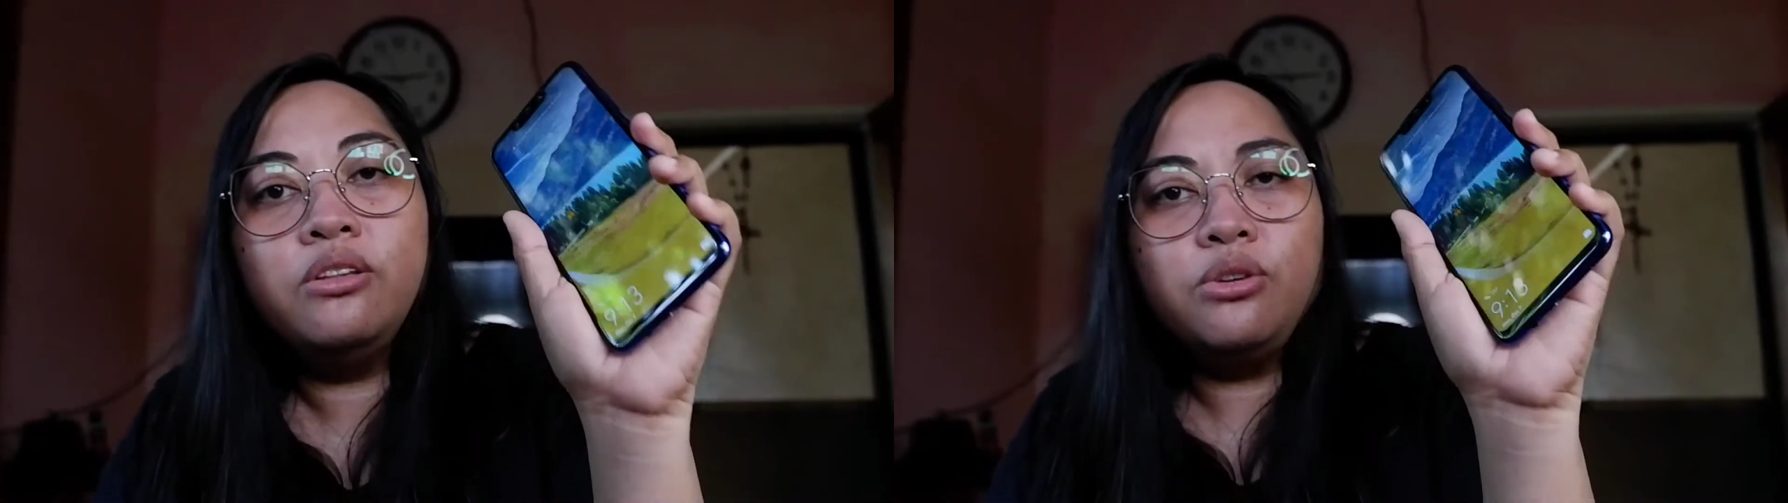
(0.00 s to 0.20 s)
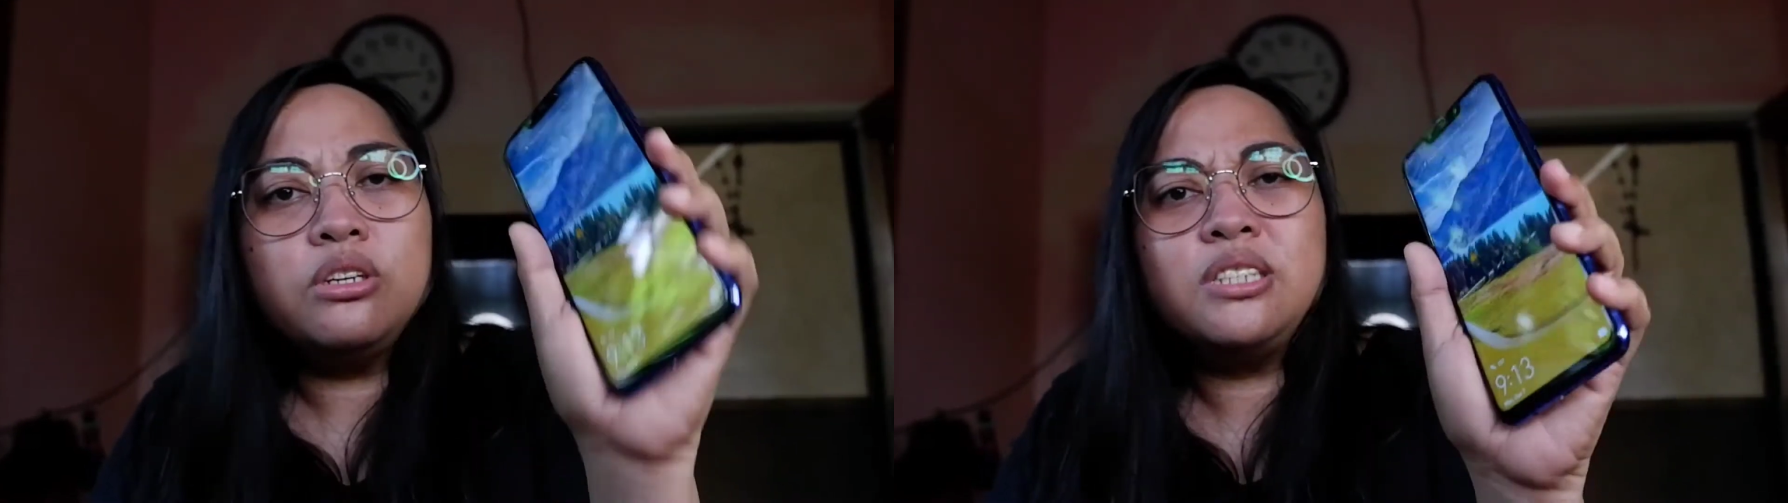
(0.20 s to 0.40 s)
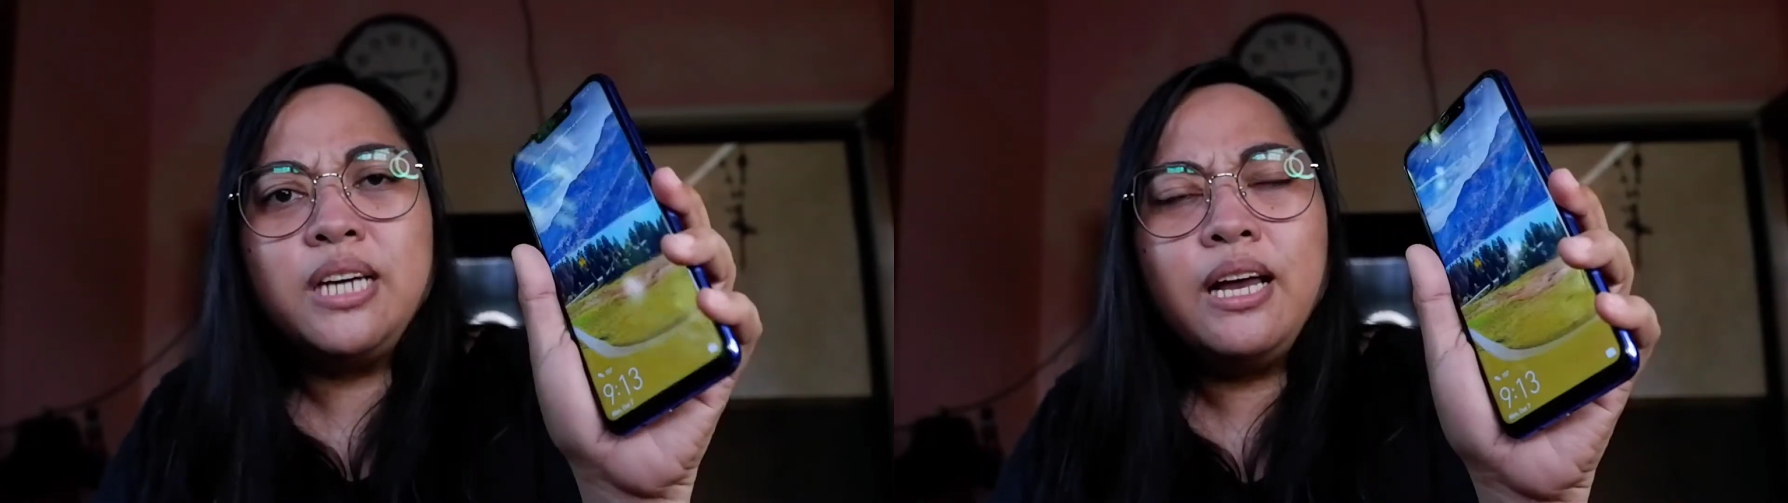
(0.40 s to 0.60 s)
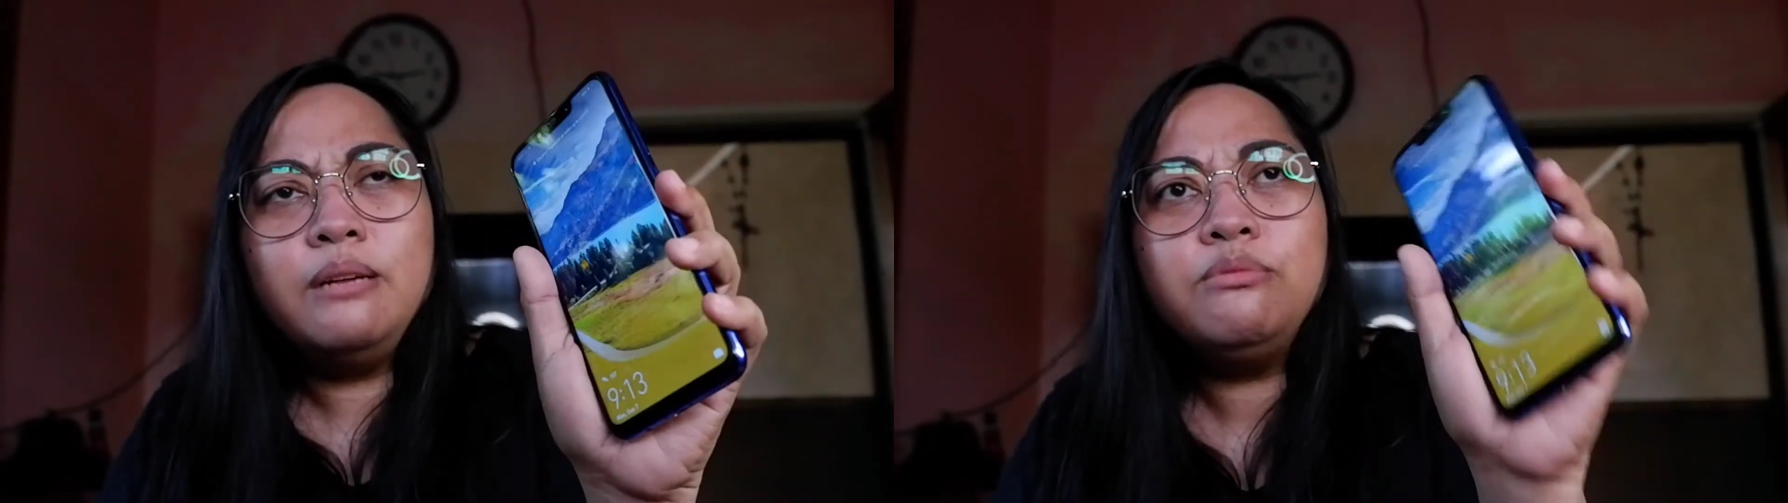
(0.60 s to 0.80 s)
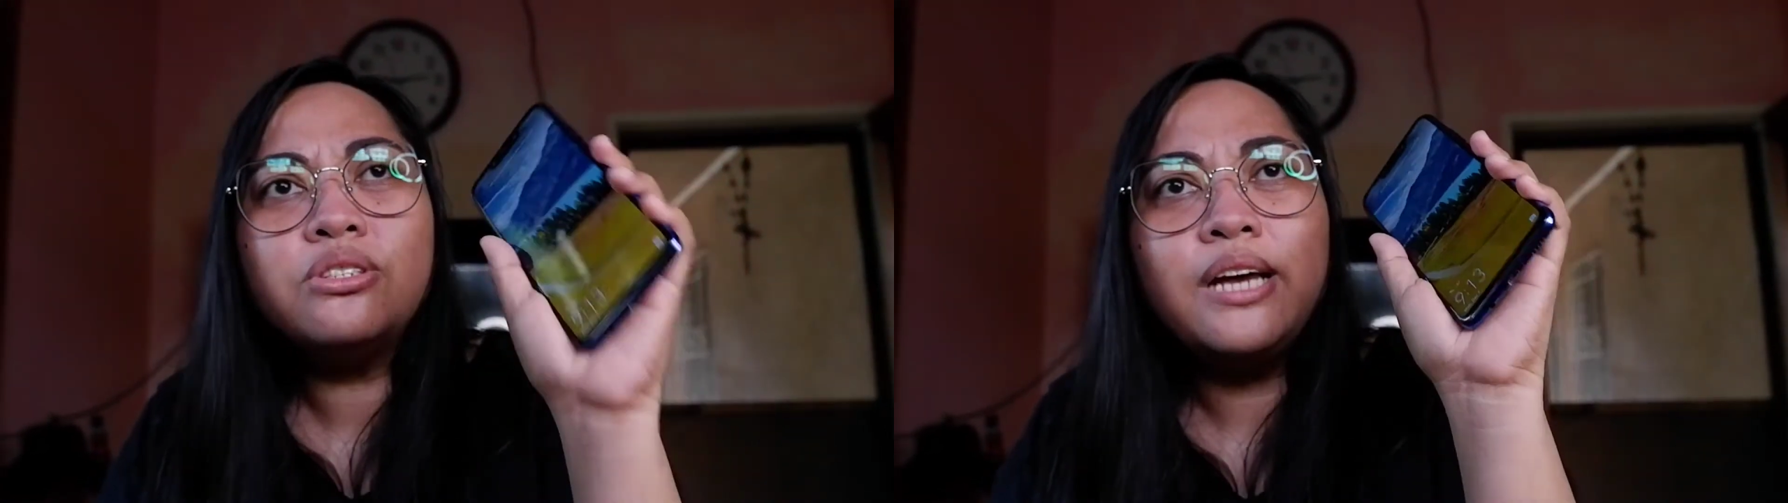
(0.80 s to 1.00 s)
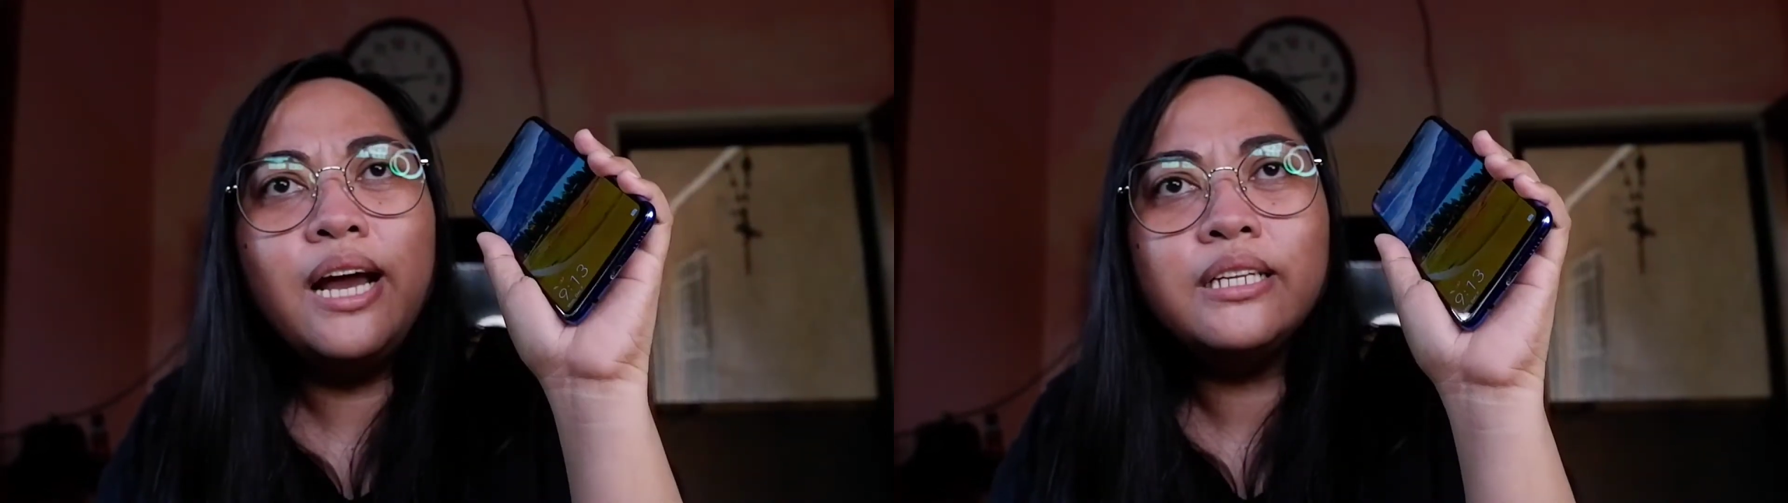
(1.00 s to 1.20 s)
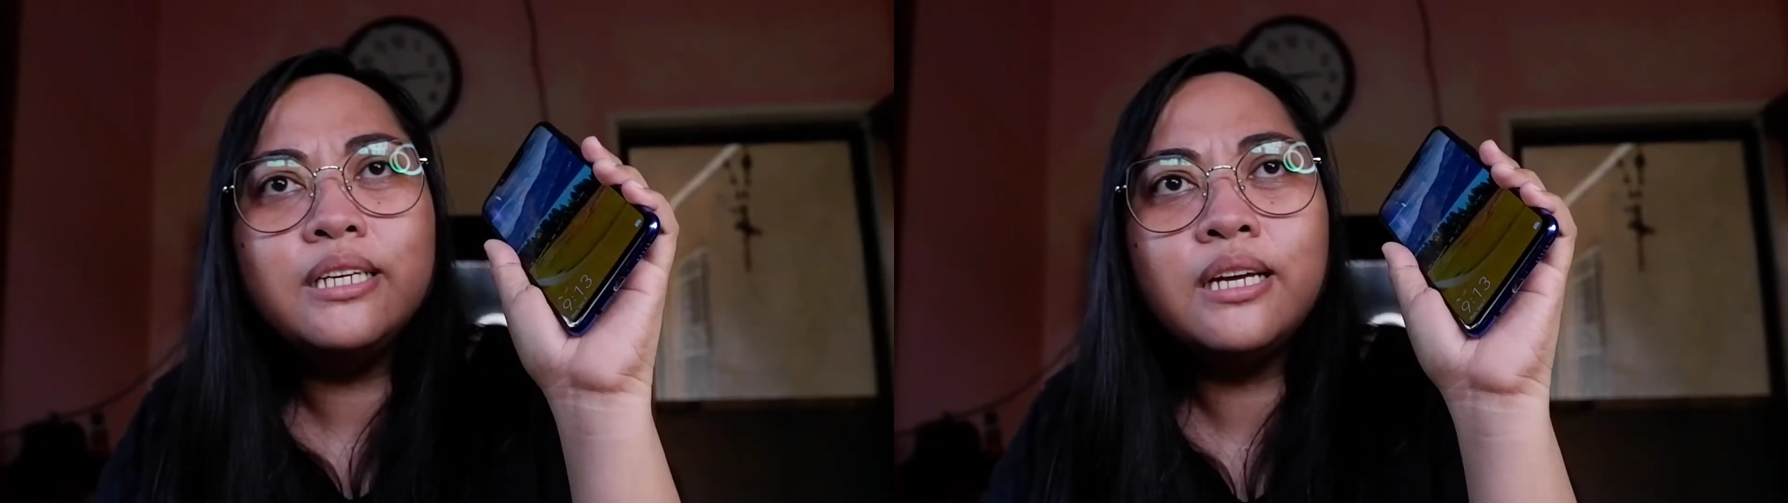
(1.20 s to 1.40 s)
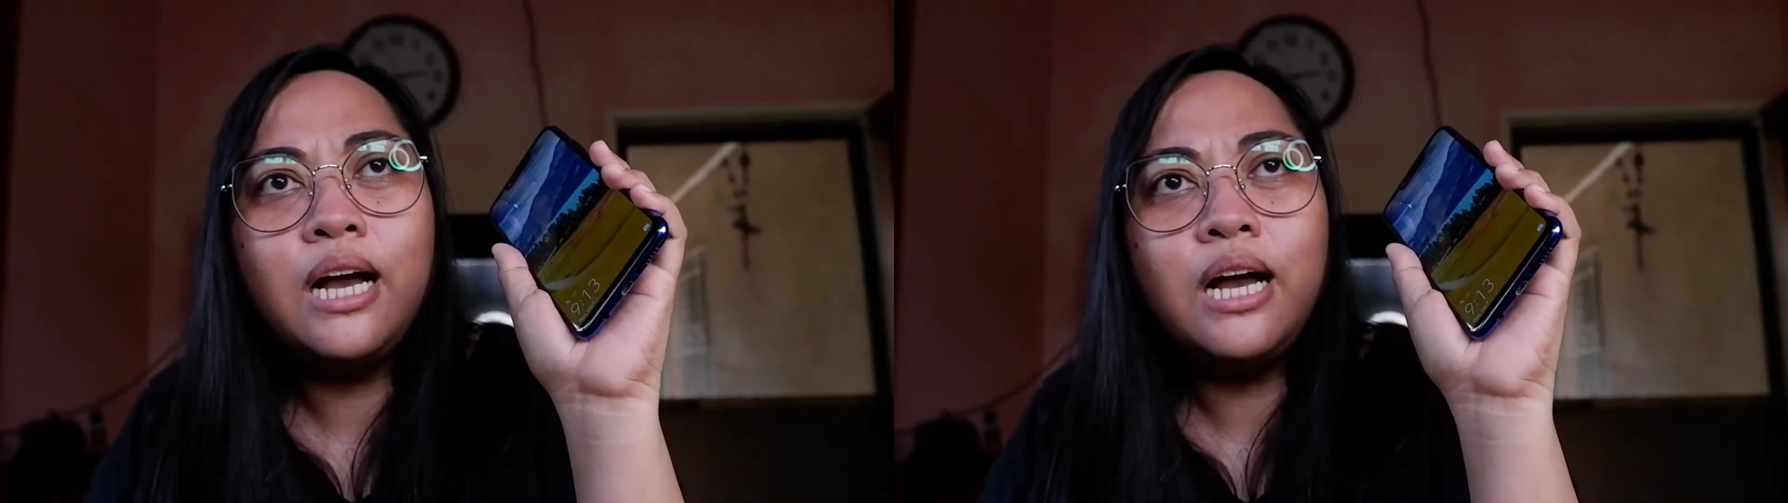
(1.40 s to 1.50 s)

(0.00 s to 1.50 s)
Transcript: There are times that